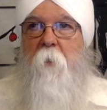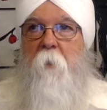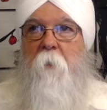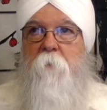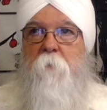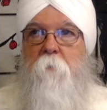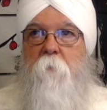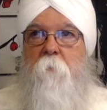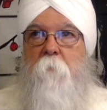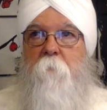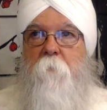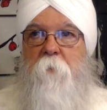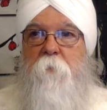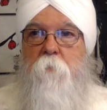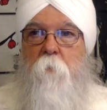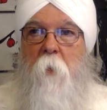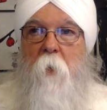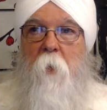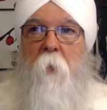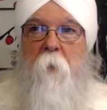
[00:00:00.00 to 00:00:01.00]
body to be
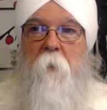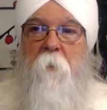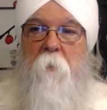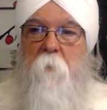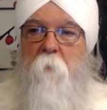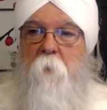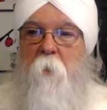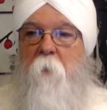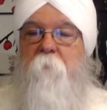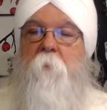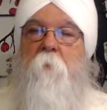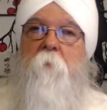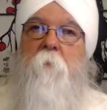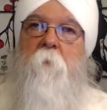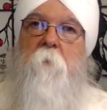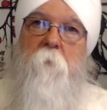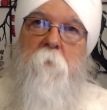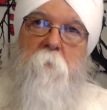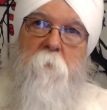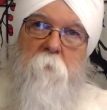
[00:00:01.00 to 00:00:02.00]
dry, you either have to
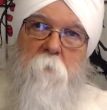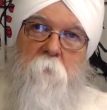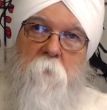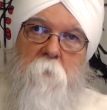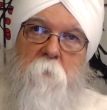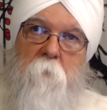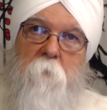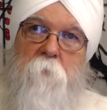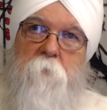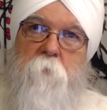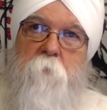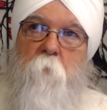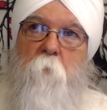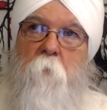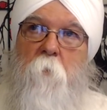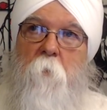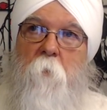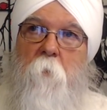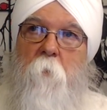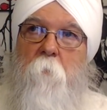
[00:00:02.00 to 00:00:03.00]
use
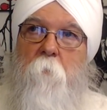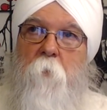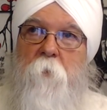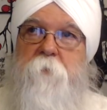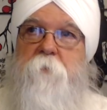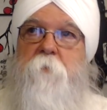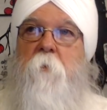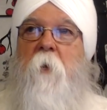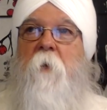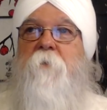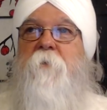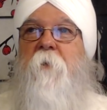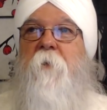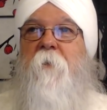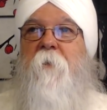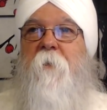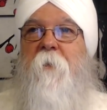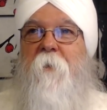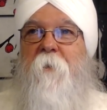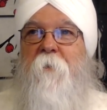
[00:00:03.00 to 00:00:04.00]
moisturizing